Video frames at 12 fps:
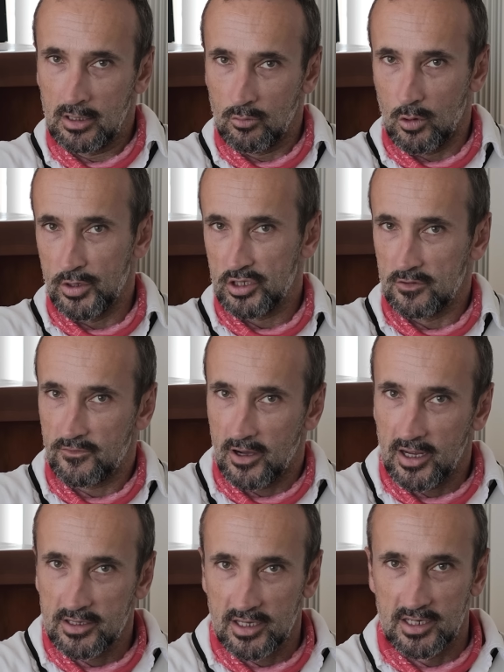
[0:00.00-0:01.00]
What we do
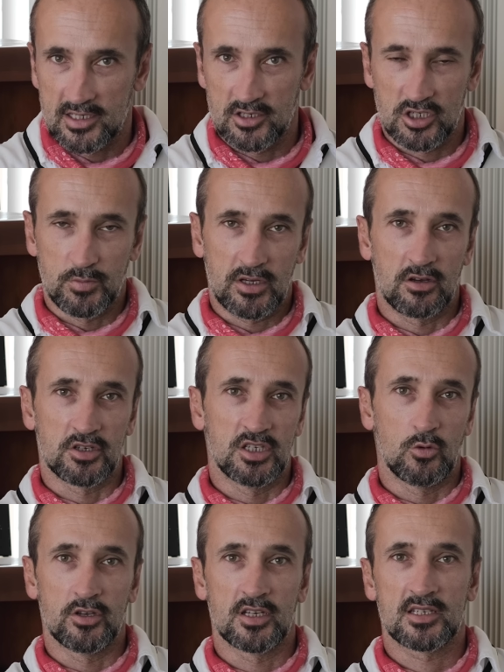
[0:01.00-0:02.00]
find is, just because
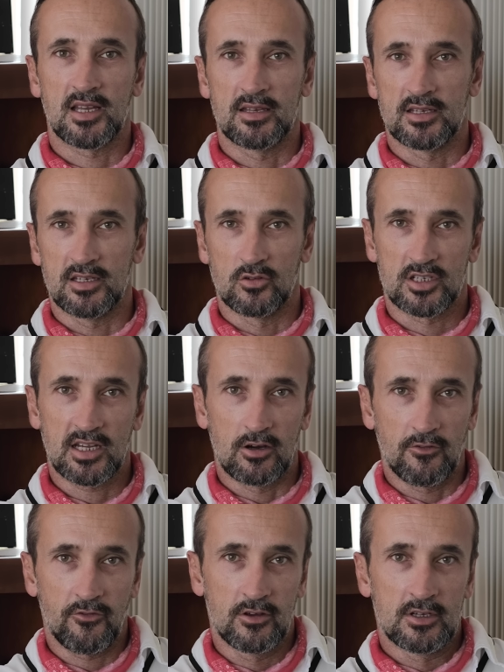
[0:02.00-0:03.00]
you understand it
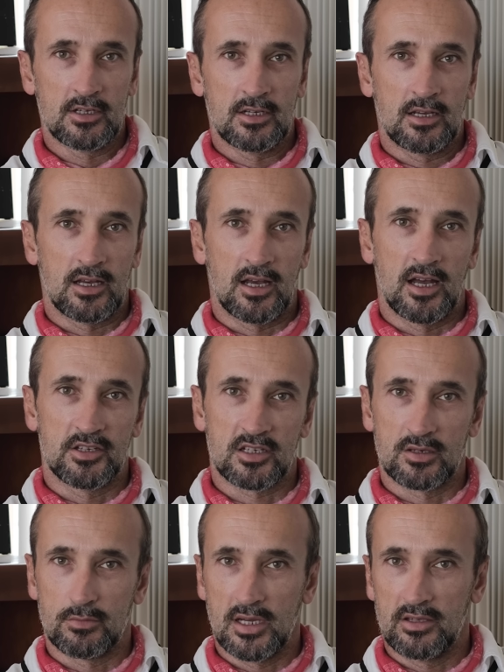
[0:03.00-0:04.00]
yourself
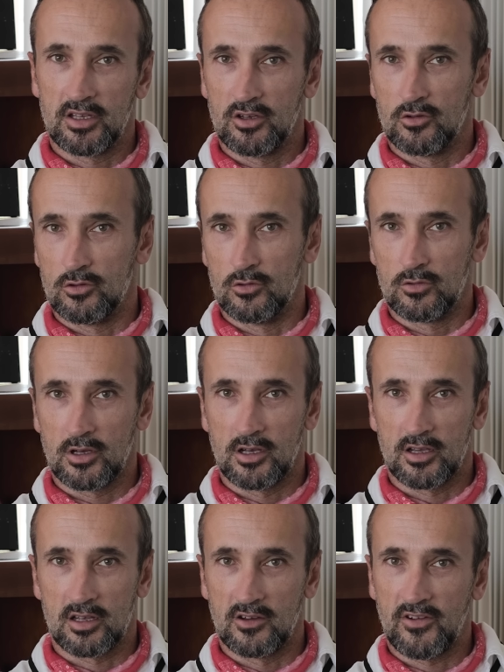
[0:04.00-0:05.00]
doesn't mean that you
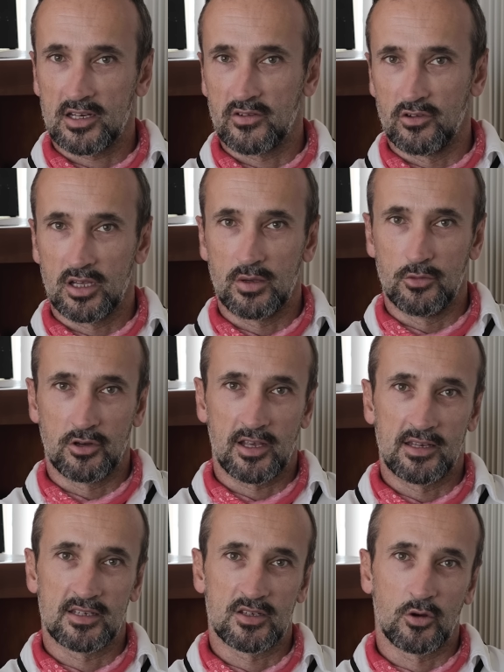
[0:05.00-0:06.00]
can effectively
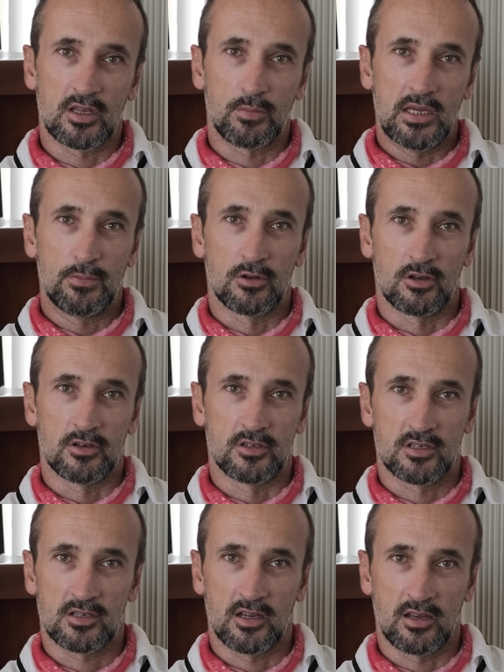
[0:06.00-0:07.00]
communicate it to other people,
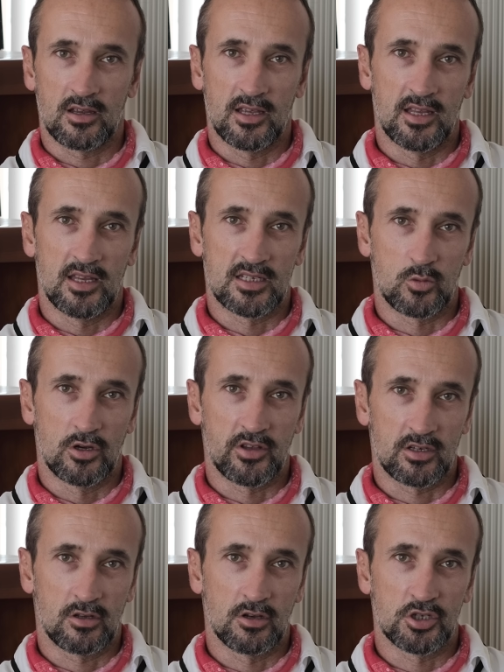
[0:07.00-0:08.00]
and it's worth
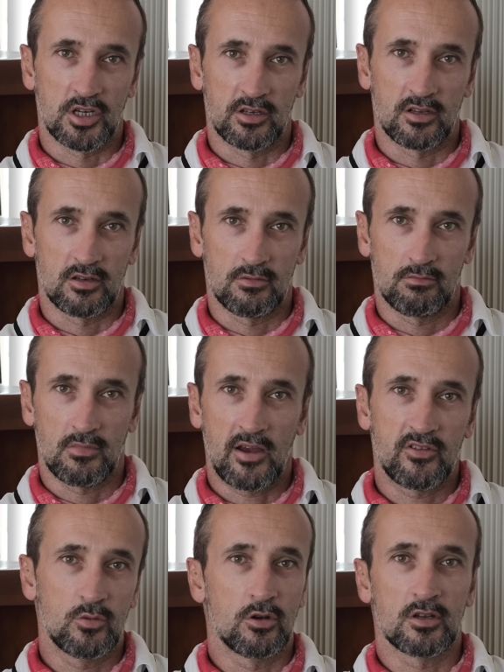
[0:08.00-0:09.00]
acknowledging that
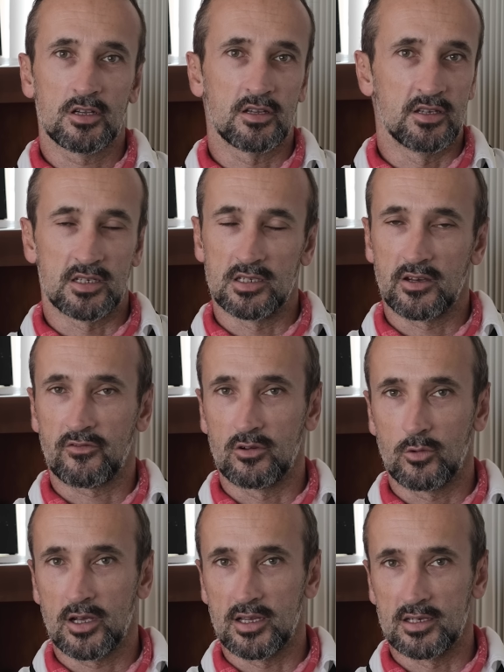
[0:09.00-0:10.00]
everyone learns in
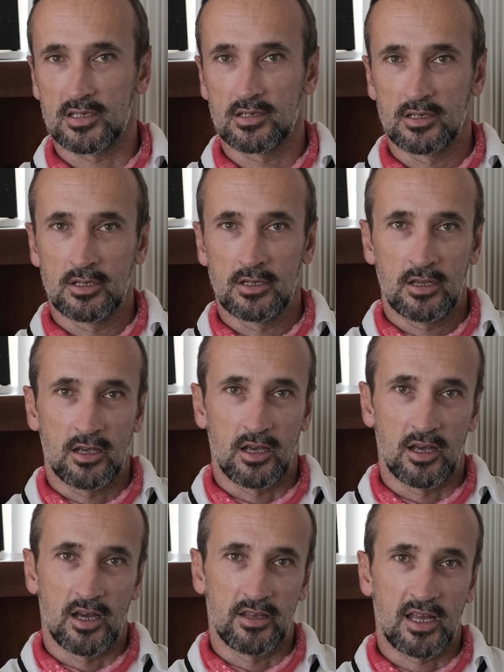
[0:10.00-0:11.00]
different ways,
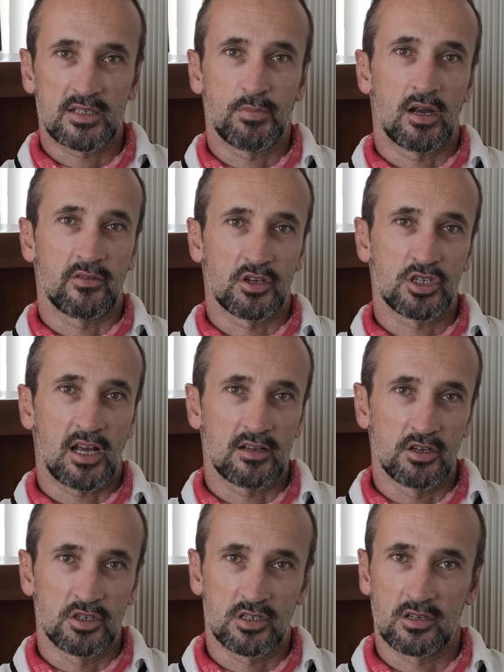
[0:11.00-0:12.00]
and that's part of the
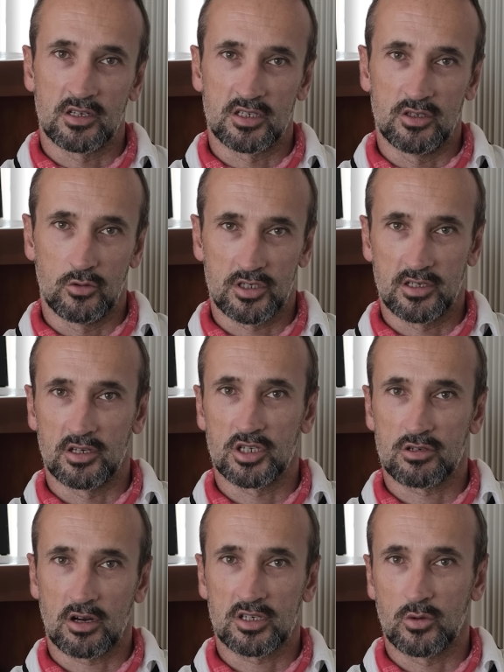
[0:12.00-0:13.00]
challenge as an
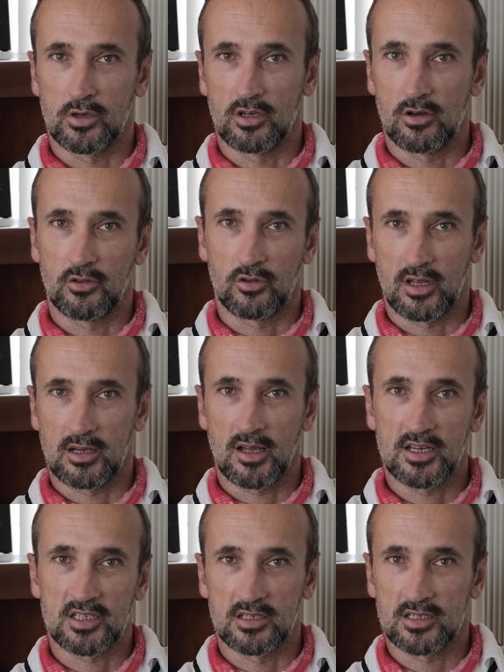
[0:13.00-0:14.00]
instructor when you're going through that
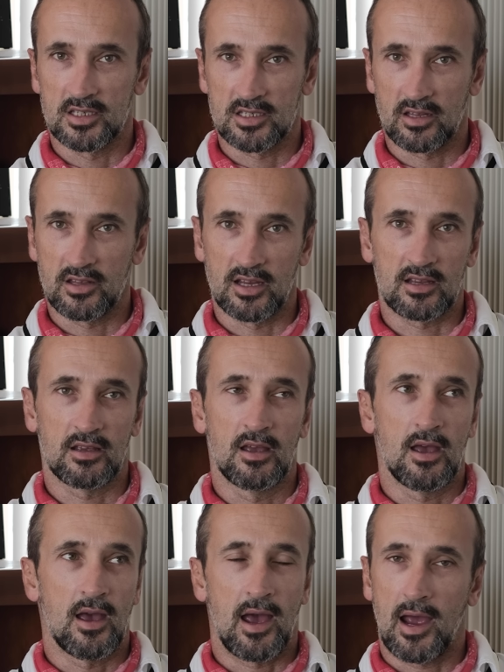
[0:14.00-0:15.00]
license, is to think,
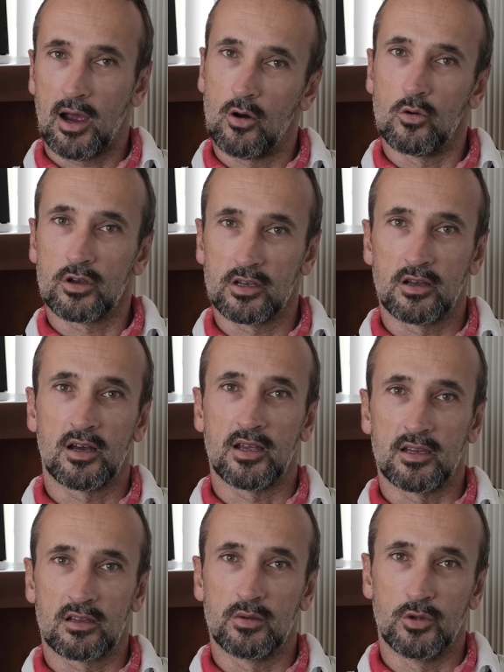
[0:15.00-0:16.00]
how can
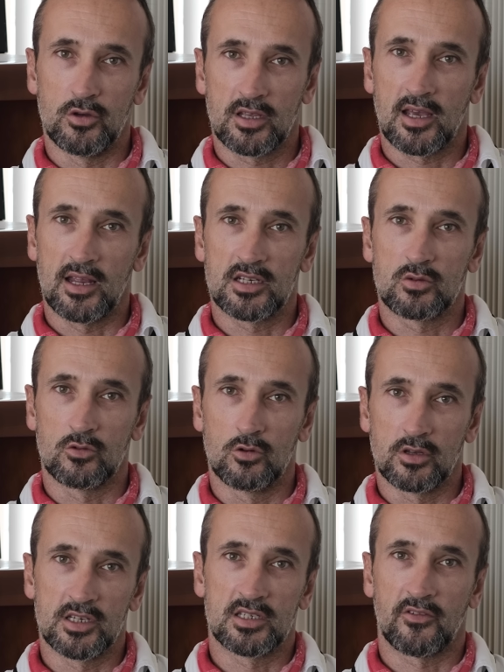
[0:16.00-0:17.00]
I communicate to
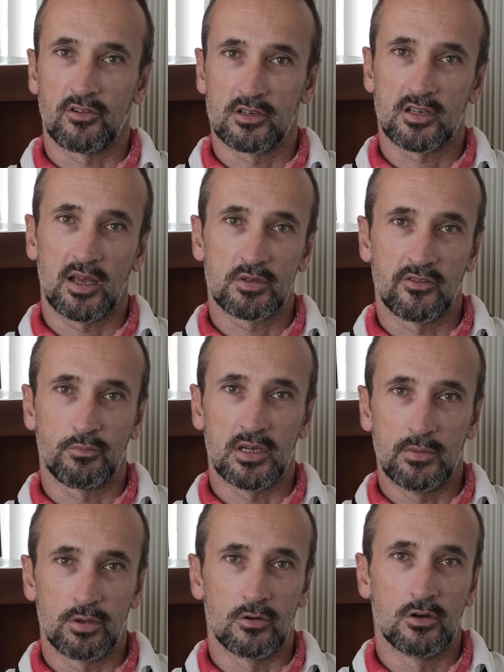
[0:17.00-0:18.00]
all these different types of
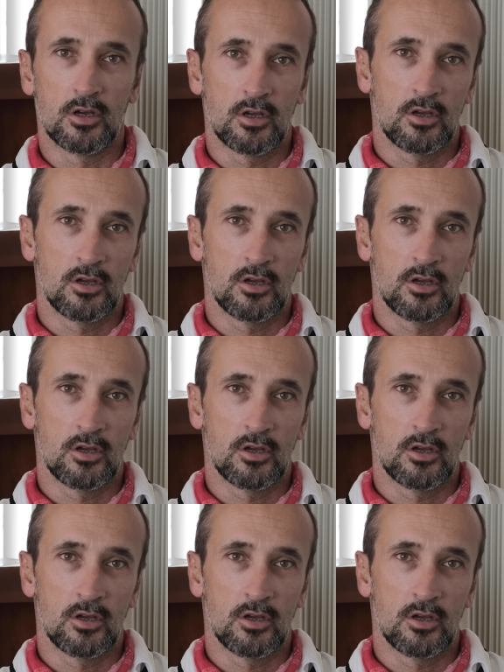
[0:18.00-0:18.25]
people?